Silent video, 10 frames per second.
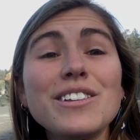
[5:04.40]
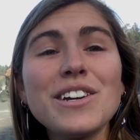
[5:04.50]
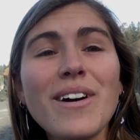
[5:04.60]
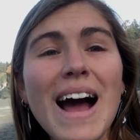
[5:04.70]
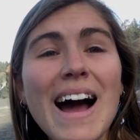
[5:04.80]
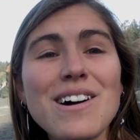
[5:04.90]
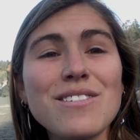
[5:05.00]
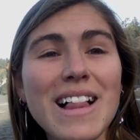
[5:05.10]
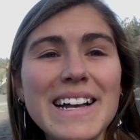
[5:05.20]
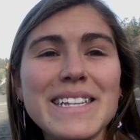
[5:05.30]
also how
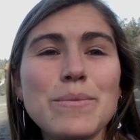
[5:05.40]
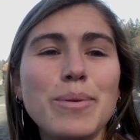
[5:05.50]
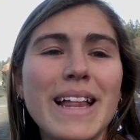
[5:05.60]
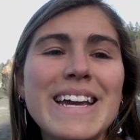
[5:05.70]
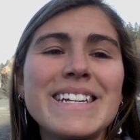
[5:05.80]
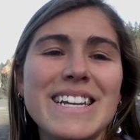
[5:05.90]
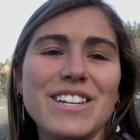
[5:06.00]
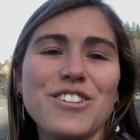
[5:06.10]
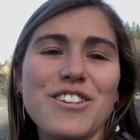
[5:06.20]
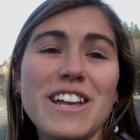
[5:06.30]
glassy
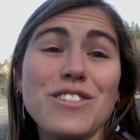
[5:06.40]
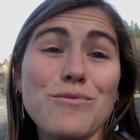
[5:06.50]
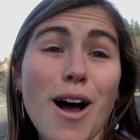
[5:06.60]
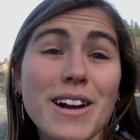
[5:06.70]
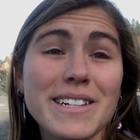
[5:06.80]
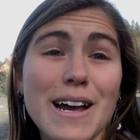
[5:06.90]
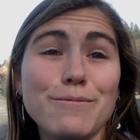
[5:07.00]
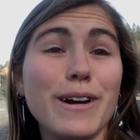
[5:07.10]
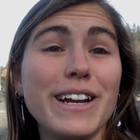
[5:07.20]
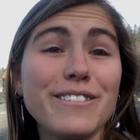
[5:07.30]
plankton create the
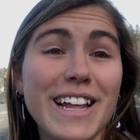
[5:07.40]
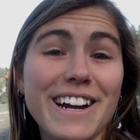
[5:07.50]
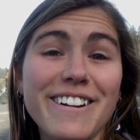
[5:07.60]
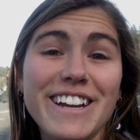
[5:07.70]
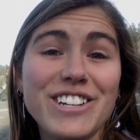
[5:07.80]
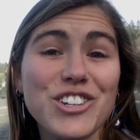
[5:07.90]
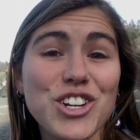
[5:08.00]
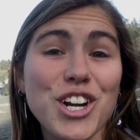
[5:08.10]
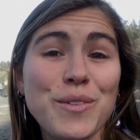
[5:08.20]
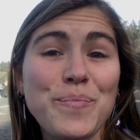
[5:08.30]
rock-type Radiolarian
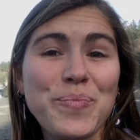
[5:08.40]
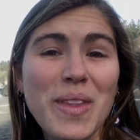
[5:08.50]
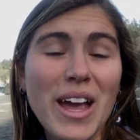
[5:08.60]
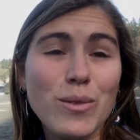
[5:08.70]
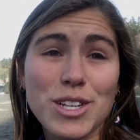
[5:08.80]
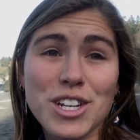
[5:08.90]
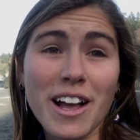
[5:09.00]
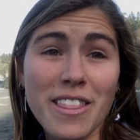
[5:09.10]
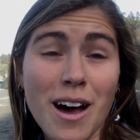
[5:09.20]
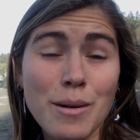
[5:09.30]
chert, which
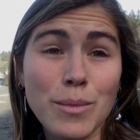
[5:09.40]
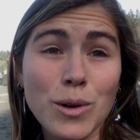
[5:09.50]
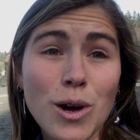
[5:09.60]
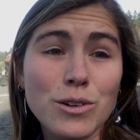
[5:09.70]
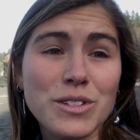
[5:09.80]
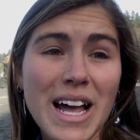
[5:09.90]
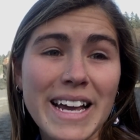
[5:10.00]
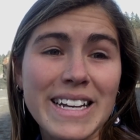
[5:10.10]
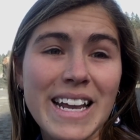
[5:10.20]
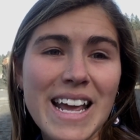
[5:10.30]
dot the Humboldt
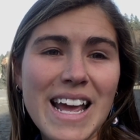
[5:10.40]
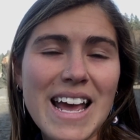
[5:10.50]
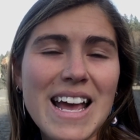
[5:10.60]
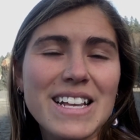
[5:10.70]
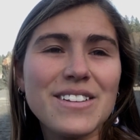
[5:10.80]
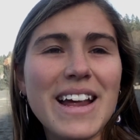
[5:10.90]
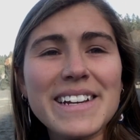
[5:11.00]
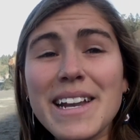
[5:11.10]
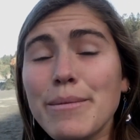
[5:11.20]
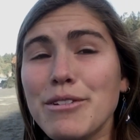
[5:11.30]
coastline. So
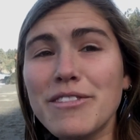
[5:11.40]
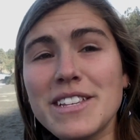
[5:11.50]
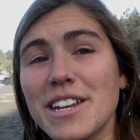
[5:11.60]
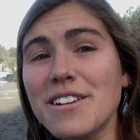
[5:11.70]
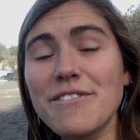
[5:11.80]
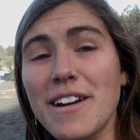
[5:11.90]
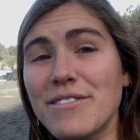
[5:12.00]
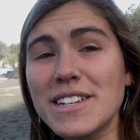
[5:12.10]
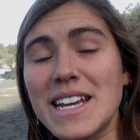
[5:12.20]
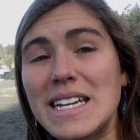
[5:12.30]
next time you visit your
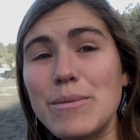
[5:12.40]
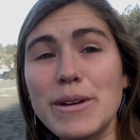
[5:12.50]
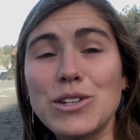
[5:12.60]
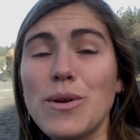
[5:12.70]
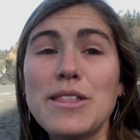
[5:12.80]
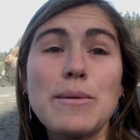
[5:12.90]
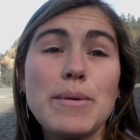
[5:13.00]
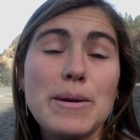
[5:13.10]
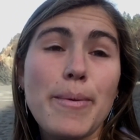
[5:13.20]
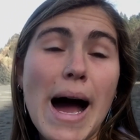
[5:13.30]
favorite sandy beach, whether it
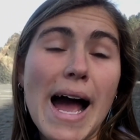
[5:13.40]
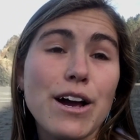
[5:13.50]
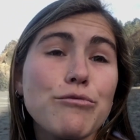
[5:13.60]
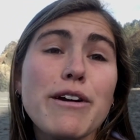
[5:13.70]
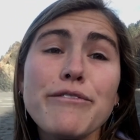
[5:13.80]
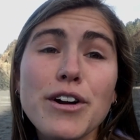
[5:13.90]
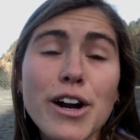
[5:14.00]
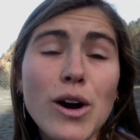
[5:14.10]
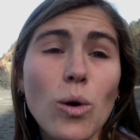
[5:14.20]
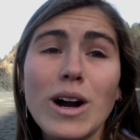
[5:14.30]
be by a
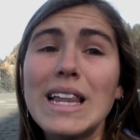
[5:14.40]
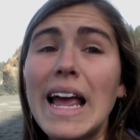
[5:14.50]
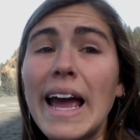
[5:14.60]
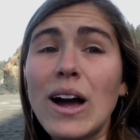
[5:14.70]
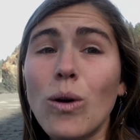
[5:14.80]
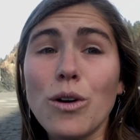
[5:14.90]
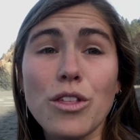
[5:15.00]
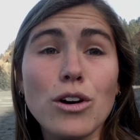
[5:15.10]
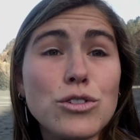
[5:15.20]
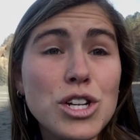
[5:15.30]
river or a lake or
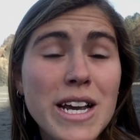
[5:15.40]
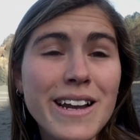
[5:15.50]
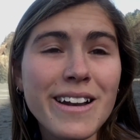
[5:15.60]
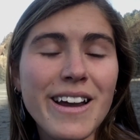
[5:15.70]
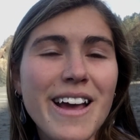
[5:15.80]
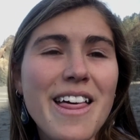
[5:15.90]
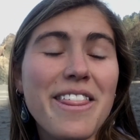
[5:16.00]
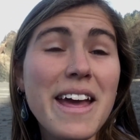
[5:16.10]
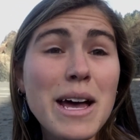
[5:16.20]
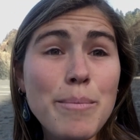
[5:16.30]
the ocean,
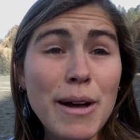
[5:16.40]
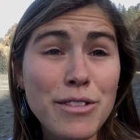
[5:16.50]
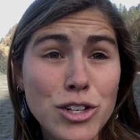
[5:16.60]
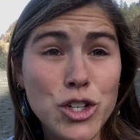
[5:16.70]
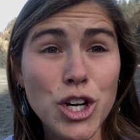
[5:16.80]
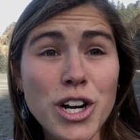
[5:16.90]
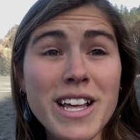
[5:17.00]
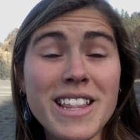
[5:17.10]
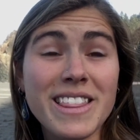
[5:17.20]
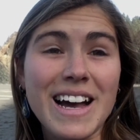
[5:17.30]
think about the
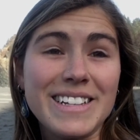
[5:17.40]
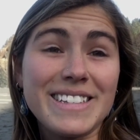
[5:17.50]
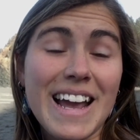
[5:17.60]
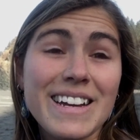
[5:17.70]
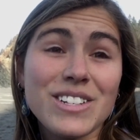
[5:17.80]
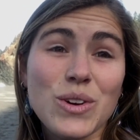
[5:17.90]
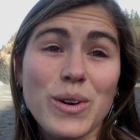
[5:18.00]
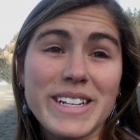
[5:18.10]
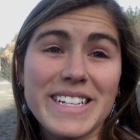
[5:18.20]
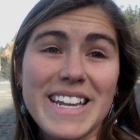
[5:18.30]
journey that sand is
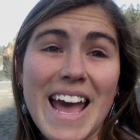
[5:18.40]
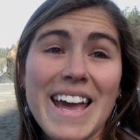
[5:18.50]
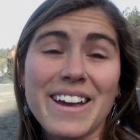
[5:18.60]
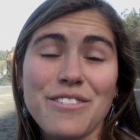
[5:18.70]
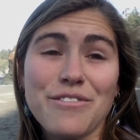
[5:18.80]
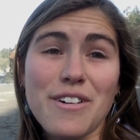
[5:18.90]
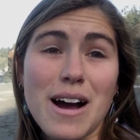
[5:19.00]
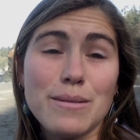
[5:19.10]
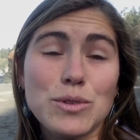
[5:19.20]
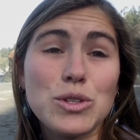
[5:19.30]
going to take
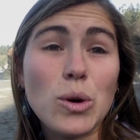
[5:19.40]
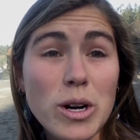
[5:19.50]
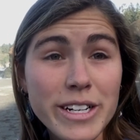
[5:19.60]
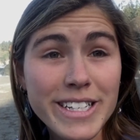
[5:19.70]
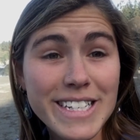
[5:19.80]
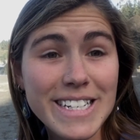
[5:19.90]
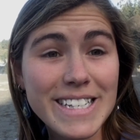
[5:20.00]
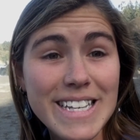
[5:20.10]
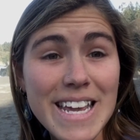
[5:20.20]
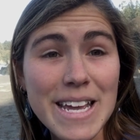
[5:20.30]
from source to
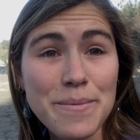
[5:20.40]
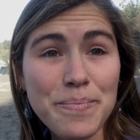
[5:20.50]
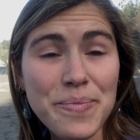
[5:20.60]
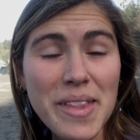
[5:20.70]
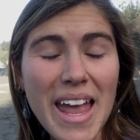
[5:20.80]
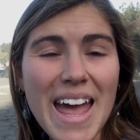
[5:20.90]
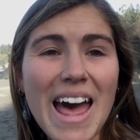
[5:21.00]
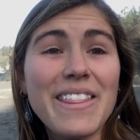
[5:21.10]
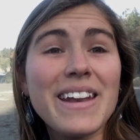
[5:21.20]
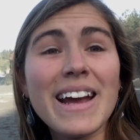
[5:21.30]
sea.
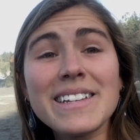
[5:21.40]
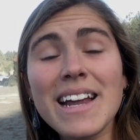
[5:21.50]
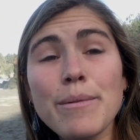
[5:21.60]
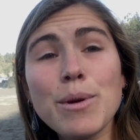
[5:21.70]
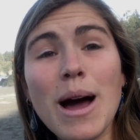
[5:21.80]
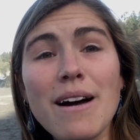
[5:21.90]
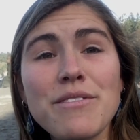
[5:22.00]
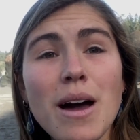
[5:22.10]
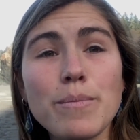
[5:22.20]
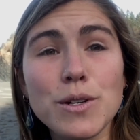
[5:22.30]
And the next time you have
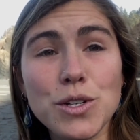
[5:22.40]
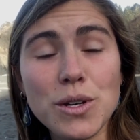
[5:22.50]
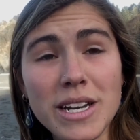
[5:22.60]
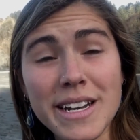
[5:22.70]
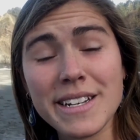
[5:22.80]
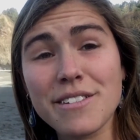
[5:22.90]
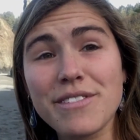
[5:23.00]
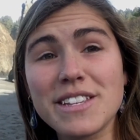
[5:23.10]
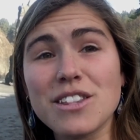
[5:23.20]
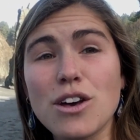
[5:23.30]
the opportunity to
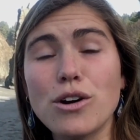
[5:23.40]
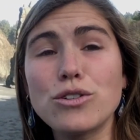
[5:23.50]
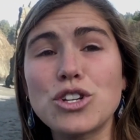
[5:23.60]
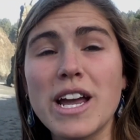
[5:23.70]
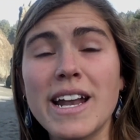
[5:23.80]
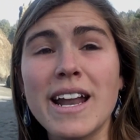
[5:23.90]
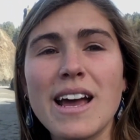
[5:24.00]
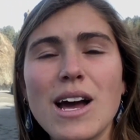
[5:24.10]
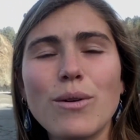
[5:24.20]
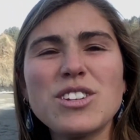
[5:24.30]
visit the ocean,
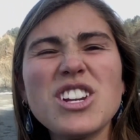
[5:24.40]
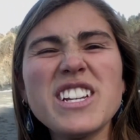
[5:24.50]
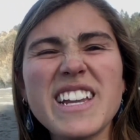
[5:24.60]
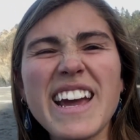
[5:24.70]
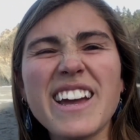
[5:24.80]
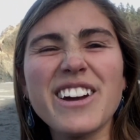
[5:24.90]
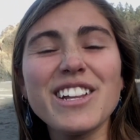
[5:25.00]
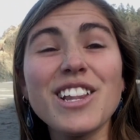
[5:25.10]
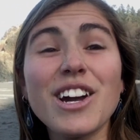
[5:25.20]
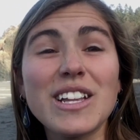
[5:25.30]
I want you to take a
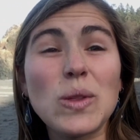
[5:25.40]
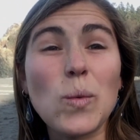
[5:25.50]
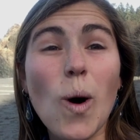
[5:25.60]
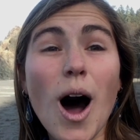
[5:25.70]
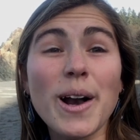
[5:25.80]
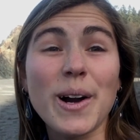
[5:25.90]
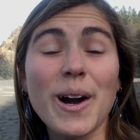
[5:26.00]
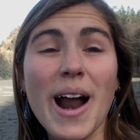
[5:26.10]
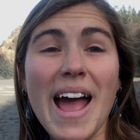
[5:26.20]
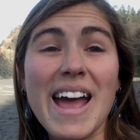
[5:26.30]
good look at the
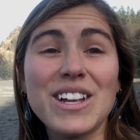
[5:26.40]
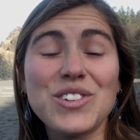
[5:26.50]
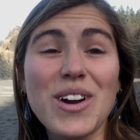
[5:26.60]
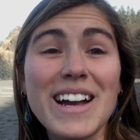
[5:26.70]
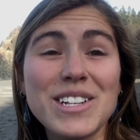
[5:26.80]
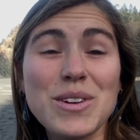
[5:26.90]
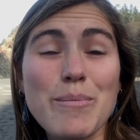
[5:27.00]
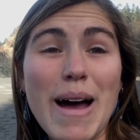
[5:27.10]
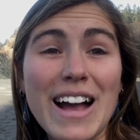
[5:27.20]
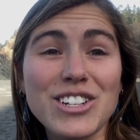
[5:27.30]
water and try to
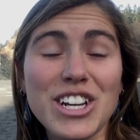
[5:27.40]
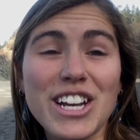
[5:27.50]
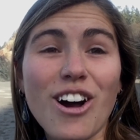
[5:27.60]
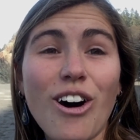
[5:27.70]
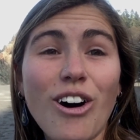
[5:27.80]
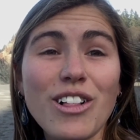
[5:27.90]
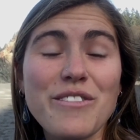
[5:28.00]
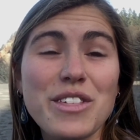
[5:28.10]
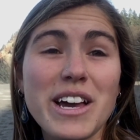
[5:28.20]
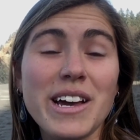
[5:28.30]
imagine all
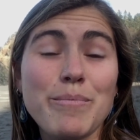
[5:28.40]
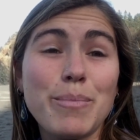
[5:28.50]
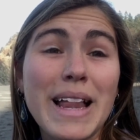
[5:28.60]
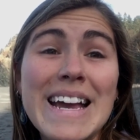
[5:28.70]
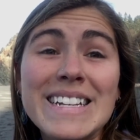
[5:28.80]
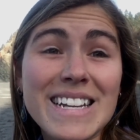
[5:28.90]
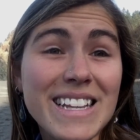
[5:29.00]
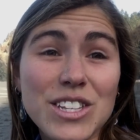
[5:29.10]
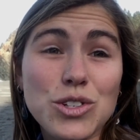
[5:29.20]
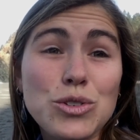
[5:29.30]
of the plankton
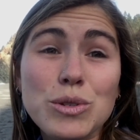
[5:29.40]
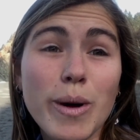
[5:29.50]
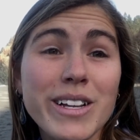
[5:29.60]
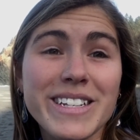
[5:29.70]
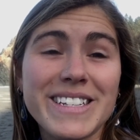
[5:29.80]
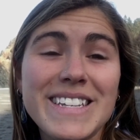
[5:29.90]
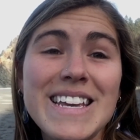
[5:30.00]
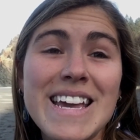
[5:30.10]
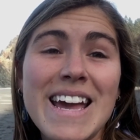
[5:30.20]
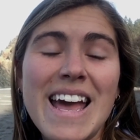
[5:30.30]
that's too small to
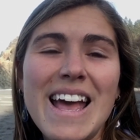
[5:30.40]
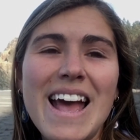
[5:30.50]
see,